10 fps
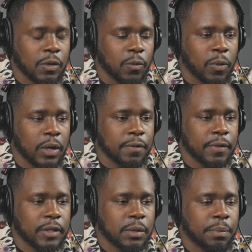What if
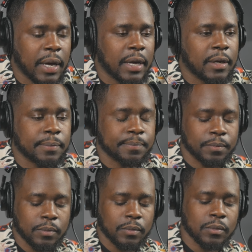it's pain
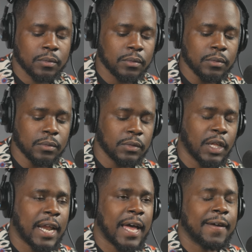
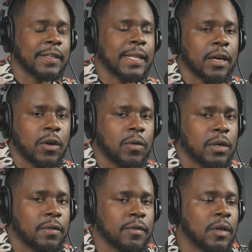that I have to let go
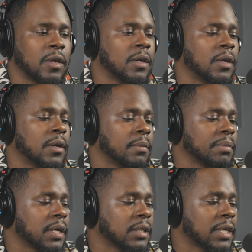of?
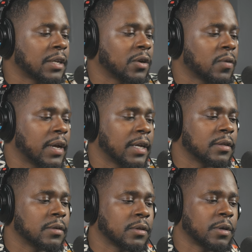Because I know that
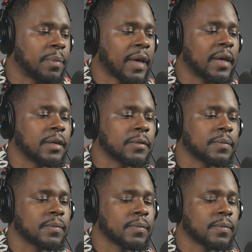the pain